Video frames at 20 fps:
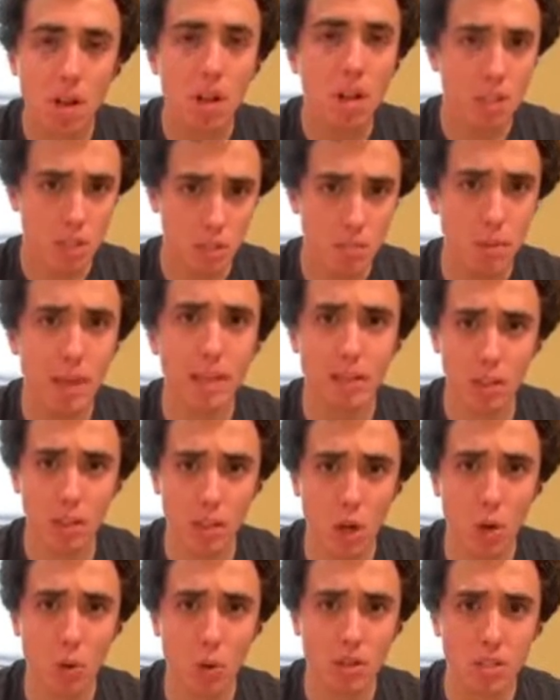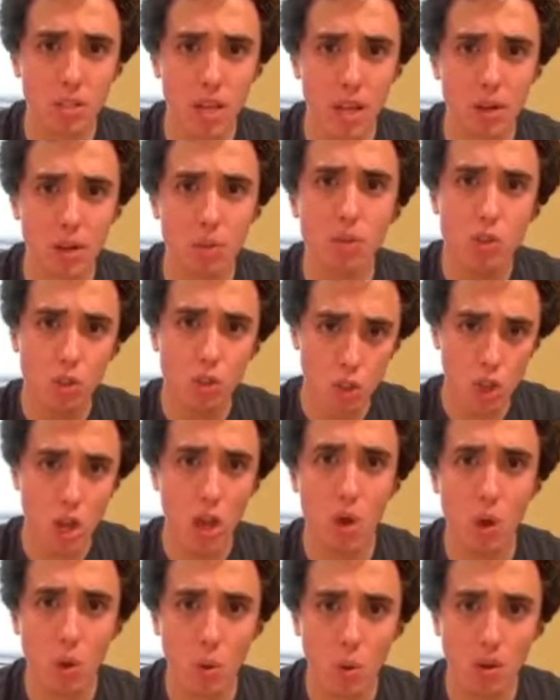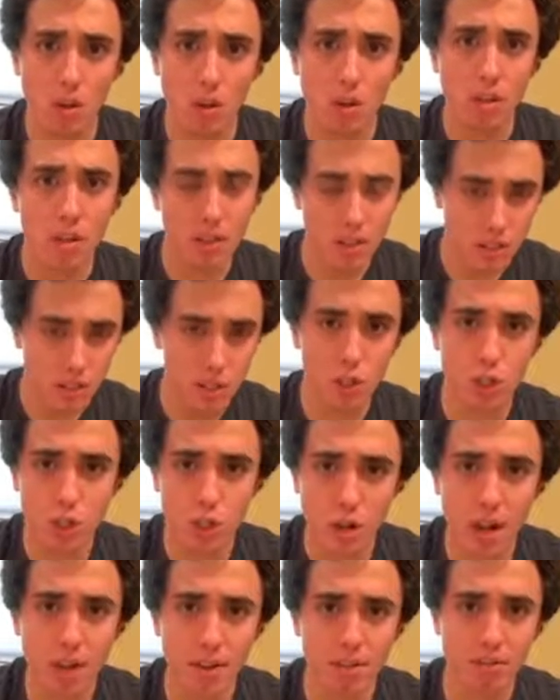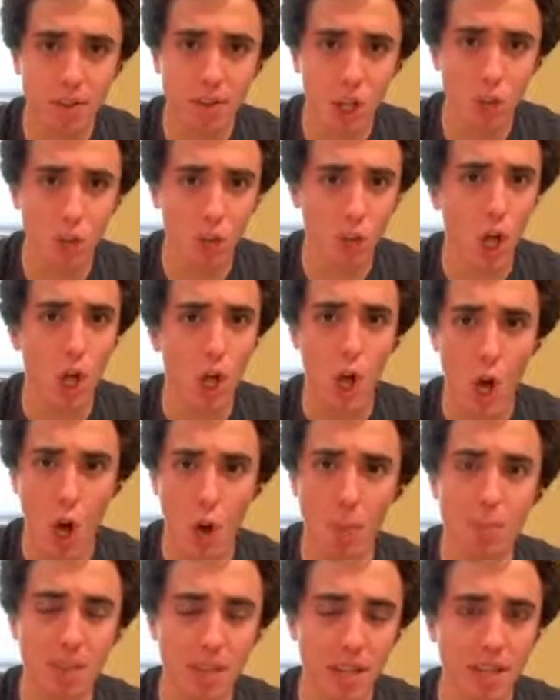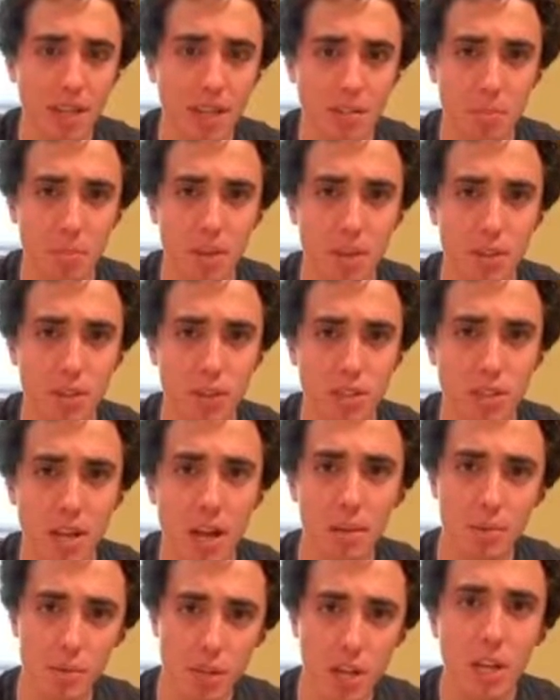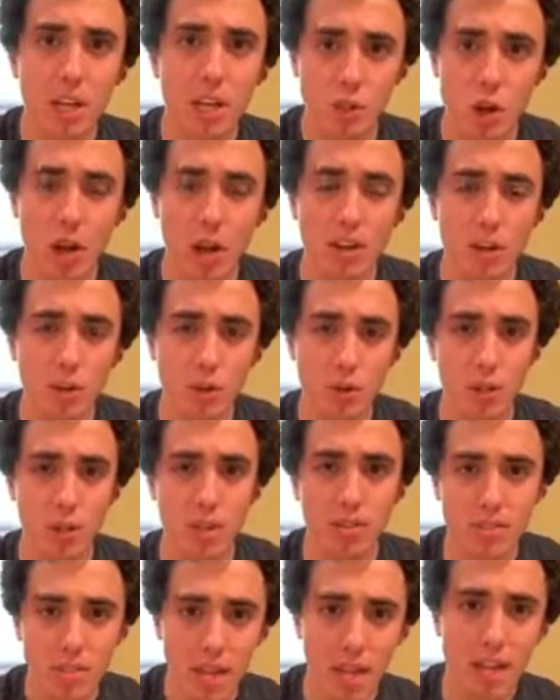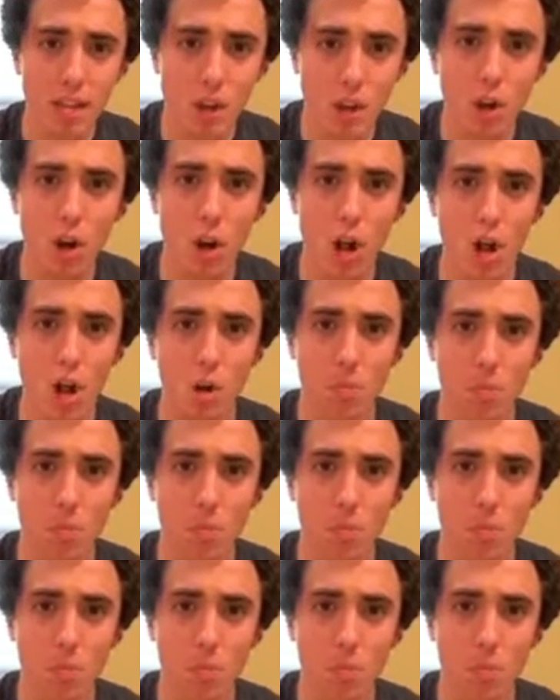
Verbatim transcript: to make the lower sound. So just try to follow along. I'll play this a bunch of times. Try to do this at your home.